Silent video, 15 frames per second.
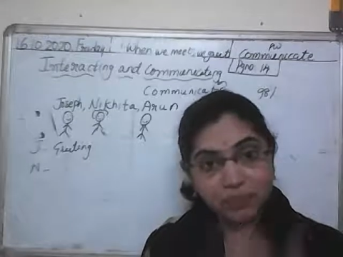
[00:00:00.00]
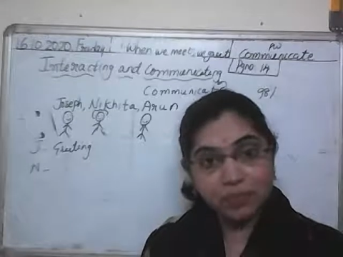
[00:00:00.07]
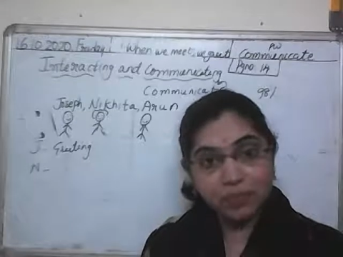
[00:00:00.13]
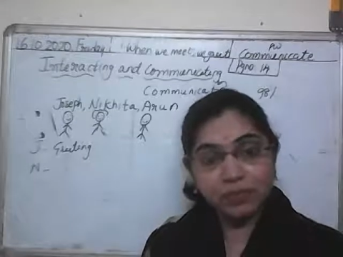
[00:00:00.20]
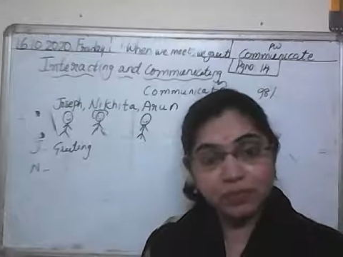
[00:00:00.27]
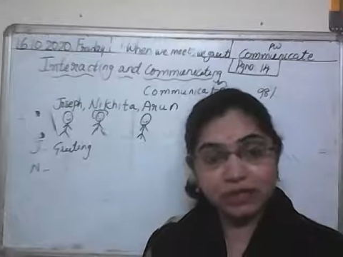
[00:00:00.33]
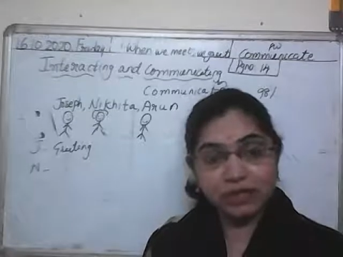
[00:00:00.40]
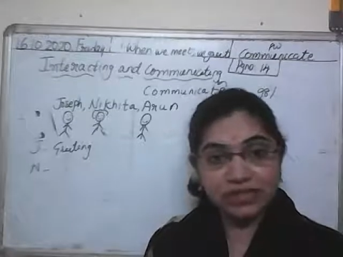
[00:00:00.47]

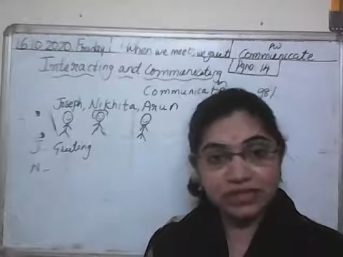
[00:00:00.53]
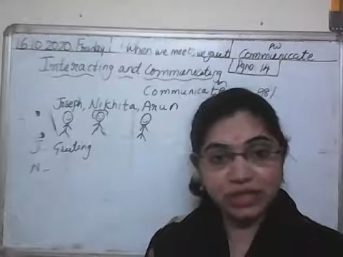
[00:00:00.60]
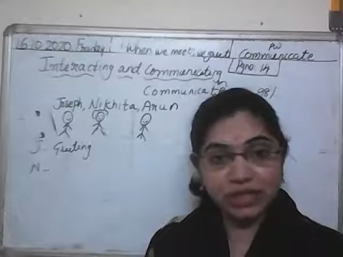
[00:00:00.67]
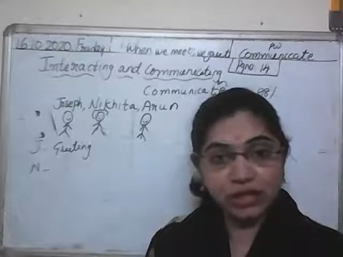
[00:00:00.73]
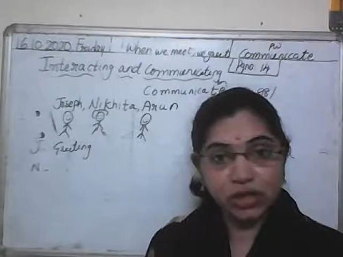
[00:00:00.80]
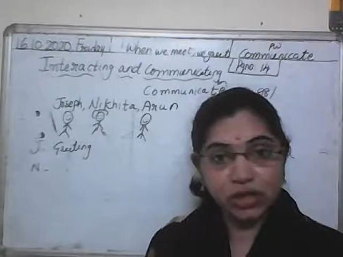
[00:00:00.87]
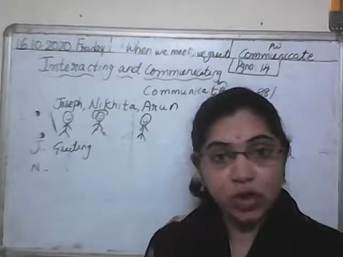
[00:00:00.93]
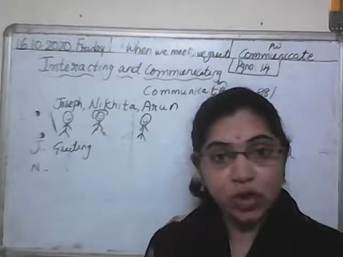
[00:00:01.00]
person
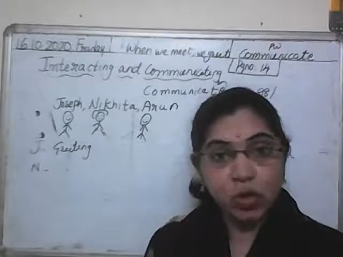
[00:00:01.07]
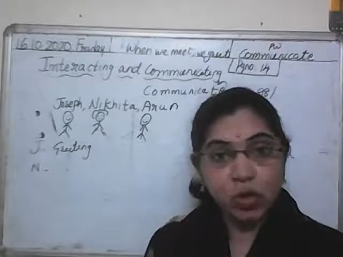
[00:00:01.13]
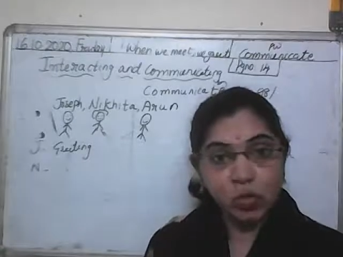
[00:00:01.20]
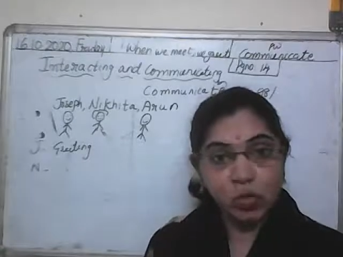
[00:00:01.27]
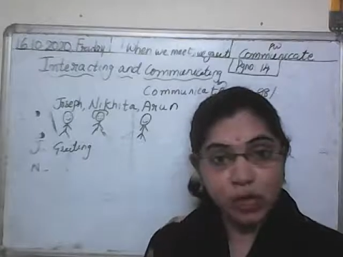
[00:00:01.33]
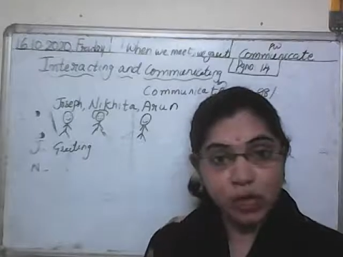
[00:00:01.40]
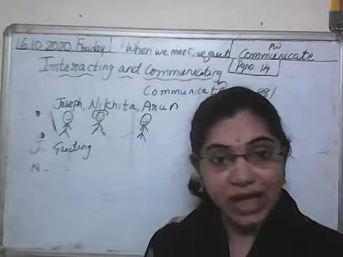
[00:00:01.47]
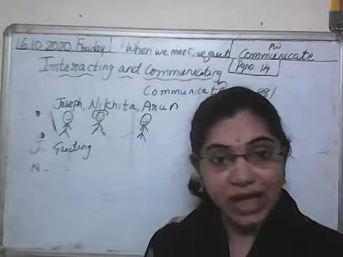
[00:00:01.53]
who
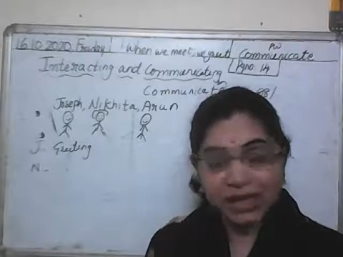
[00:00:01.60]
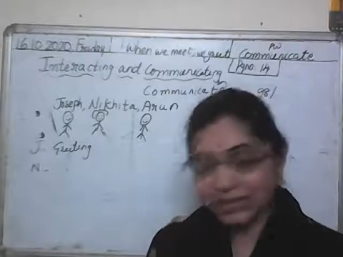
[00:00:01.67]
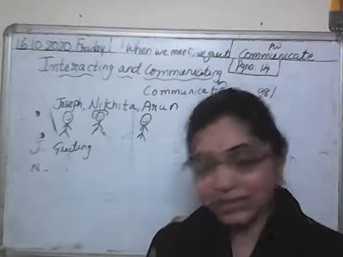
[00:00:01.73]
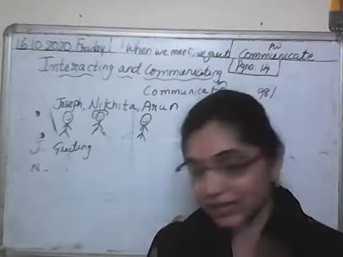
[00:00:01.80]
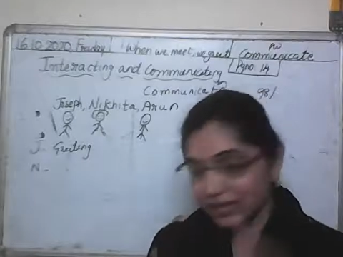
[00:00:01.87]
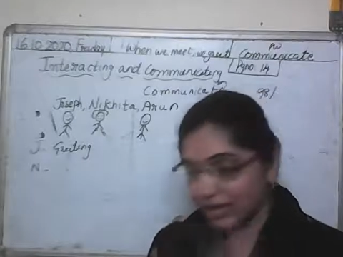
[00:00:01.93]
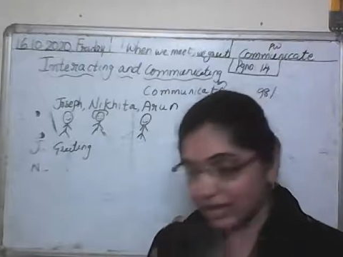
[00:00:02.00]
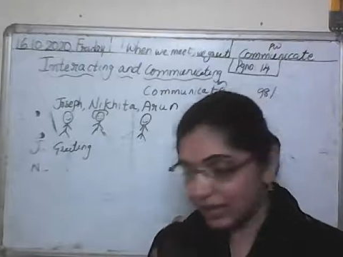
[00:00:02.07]
has
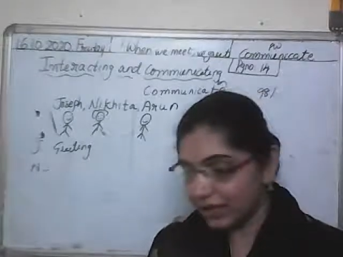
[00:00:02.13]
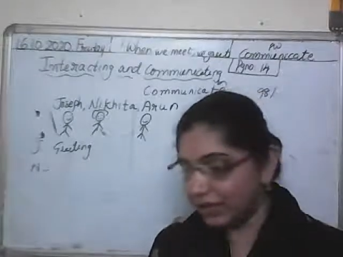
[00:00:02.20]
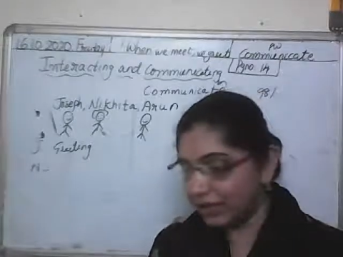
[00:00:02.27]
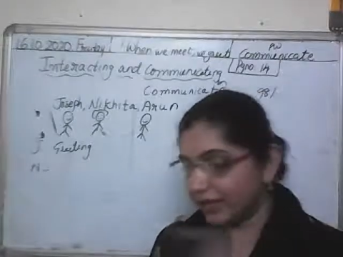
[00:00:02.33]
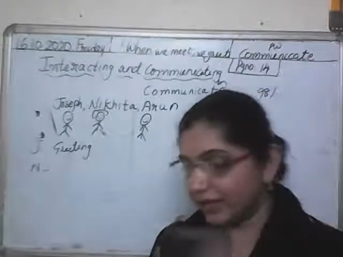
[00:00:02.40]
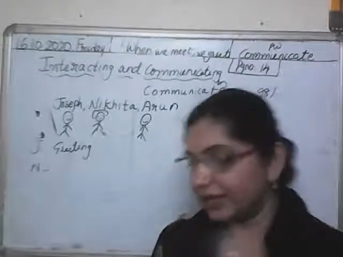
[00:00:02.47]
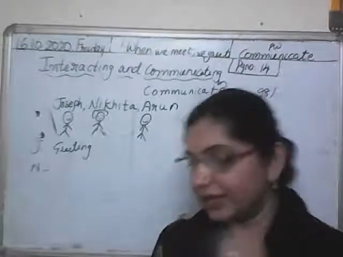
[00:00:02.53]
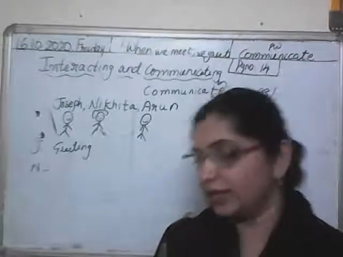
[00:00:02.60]

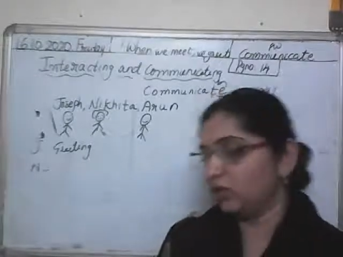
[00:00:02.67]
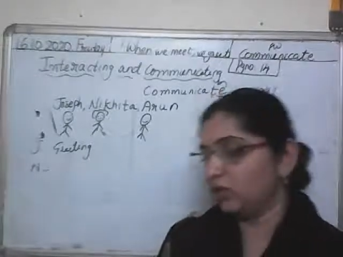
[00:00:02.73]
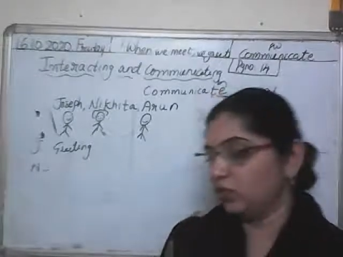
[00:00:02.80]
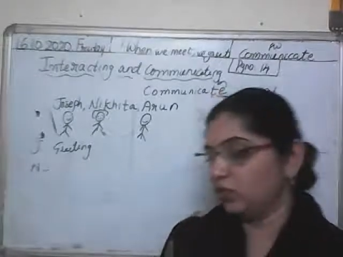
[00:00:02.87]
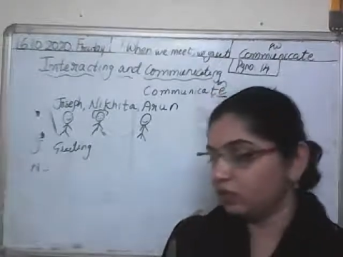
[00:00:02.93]
greeted you.